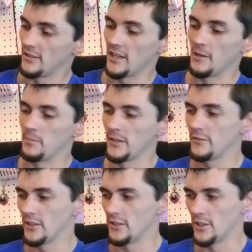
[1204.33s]
I believe
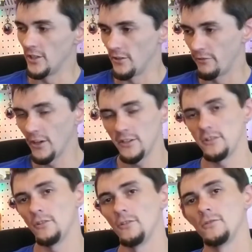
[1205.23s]
that the front
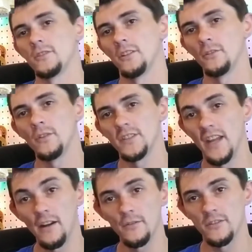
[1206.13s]
two holes are the ones that
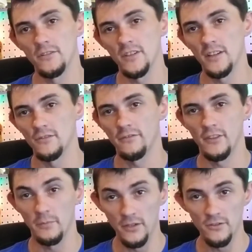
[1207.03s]
I was using. It was for the
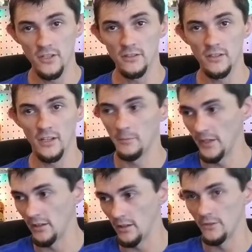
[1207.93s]
Puget, being
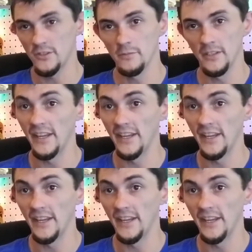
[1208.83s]
closer, but the